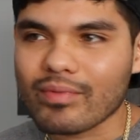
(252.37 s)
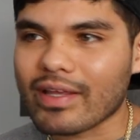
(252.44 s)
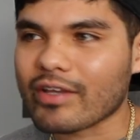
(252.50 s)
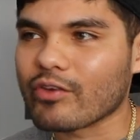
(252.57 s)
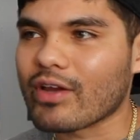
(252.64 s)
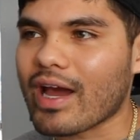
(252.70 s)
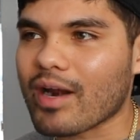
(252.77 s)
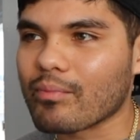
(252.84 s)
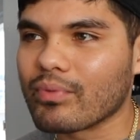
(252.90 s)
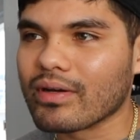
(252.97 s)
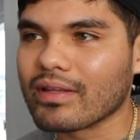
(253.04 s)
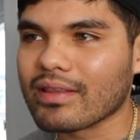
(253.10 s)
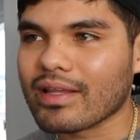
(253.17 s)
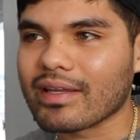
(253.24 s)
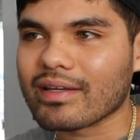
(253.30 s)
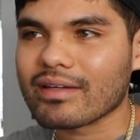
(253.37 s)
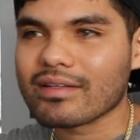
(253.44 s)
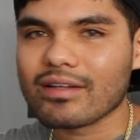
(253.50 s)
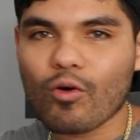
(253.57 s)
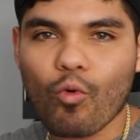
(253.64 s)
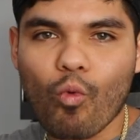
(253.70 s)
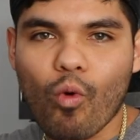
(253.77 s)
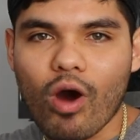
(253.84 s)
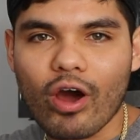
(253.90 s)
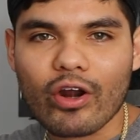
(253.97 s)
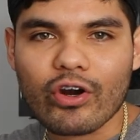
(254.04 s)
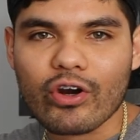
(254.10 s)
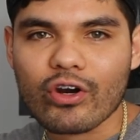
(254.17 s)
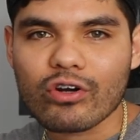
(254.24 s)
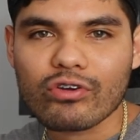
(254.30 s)
Like you gotta put like
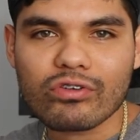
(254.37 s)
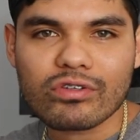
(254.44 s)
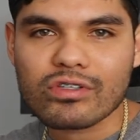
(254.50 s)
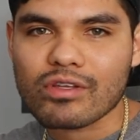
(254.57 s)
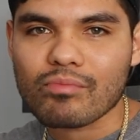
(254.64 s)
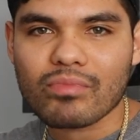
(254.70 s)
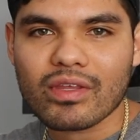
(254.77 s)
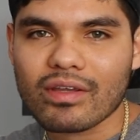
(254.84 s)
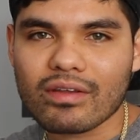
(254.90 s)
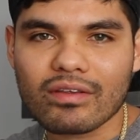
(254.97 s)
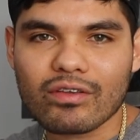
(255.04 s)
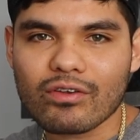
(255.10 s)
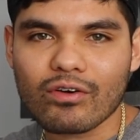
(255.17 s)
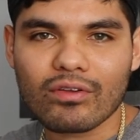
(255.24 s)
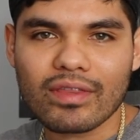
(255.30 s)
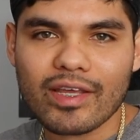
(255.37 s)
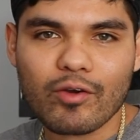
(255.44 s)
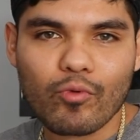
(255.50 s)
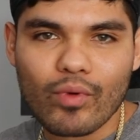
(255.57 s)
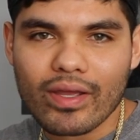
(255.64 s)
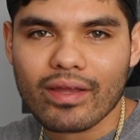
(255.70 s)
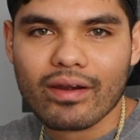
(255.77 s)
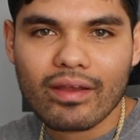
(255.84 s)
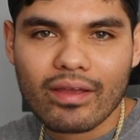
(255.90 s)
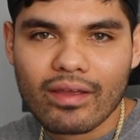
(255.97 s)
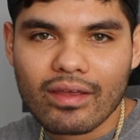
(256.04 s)
water, something, you know, liquid